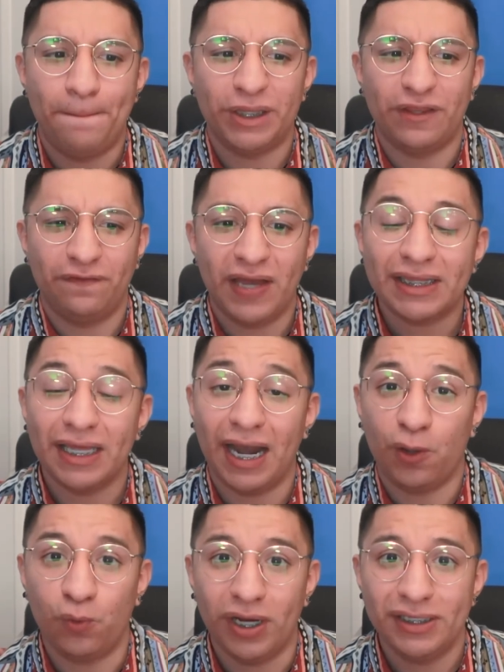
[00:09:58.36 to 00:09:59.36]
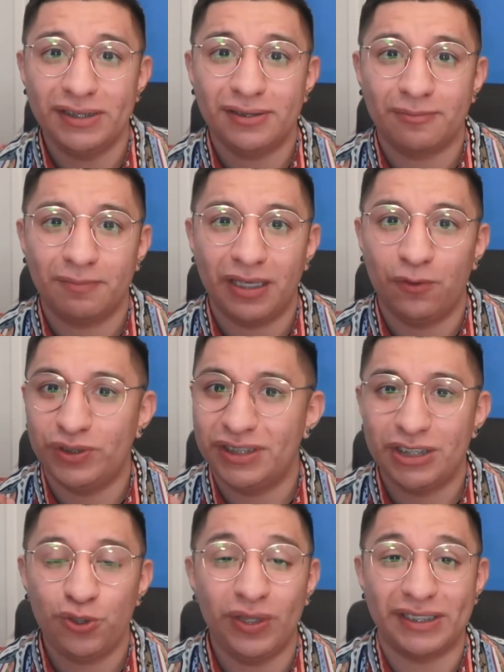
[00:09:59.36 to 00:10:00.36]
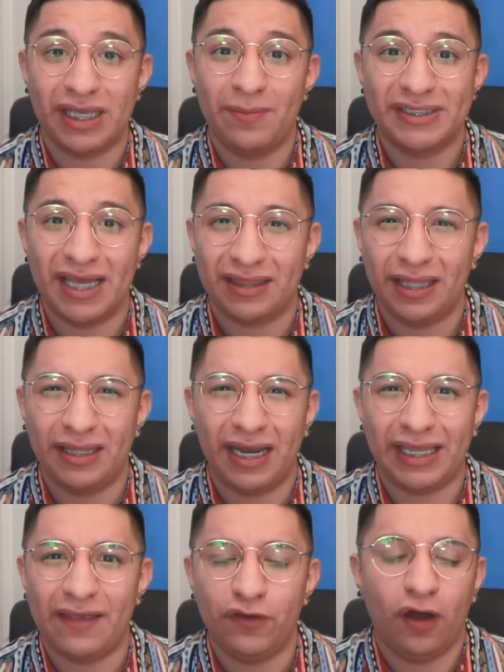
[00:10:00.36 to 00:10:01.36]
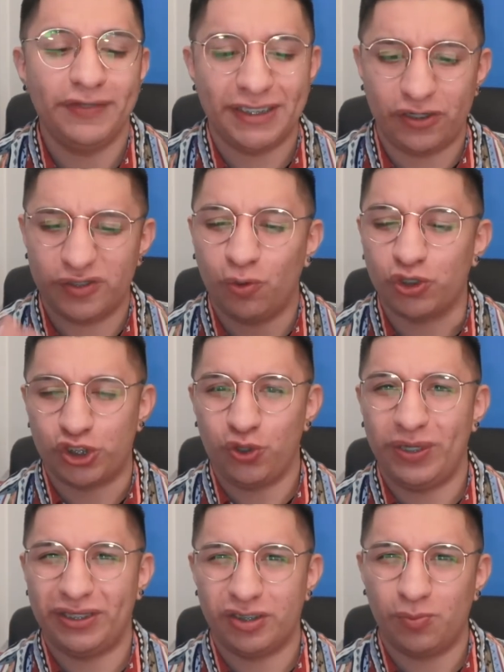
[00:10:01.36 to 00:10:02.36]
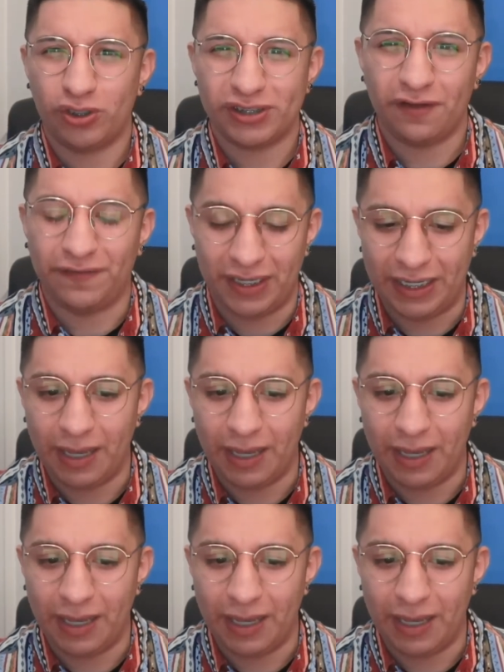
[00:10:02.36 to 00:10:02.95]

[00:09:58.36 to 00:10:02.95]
but the fact that it was just doing the same exact thing that I gave you. Obviously, there's more to it. There's more stuff in